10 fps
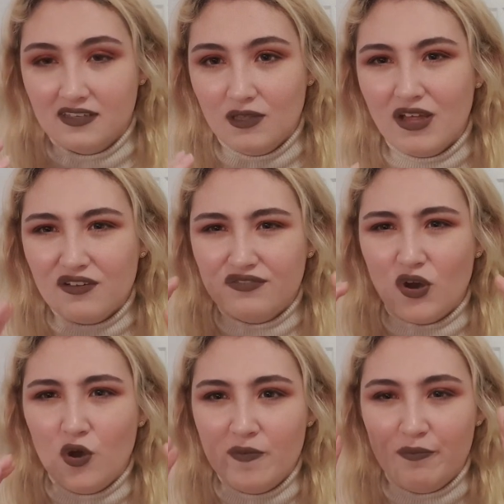They like
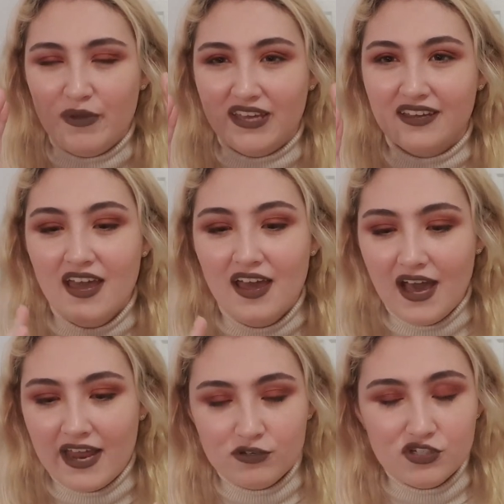foam and big
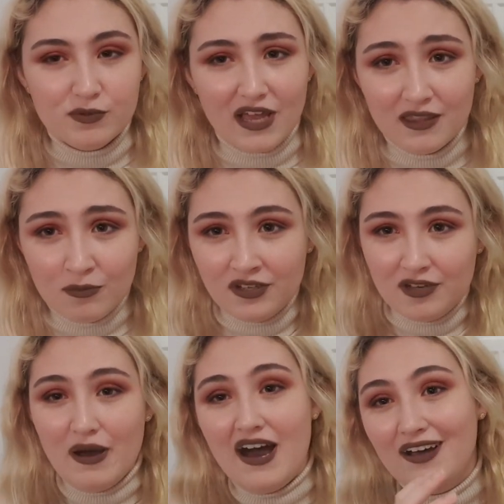and I was just getting them all in
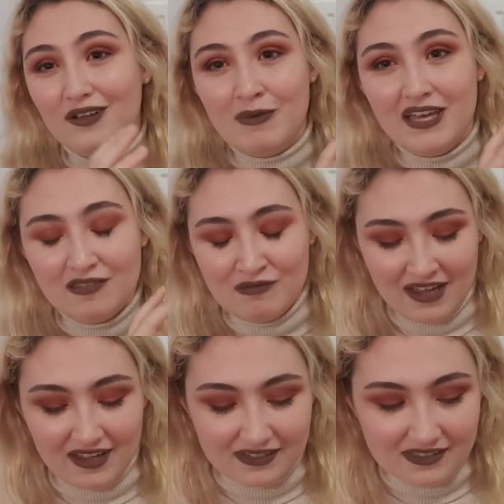a pile making them
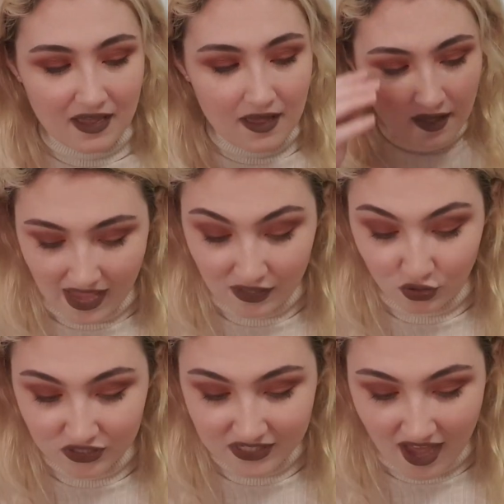nice. I
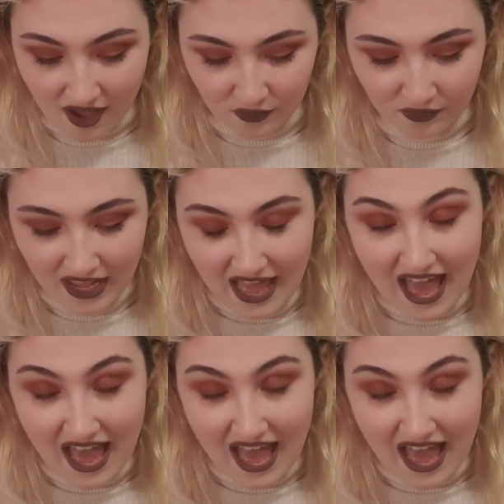looked down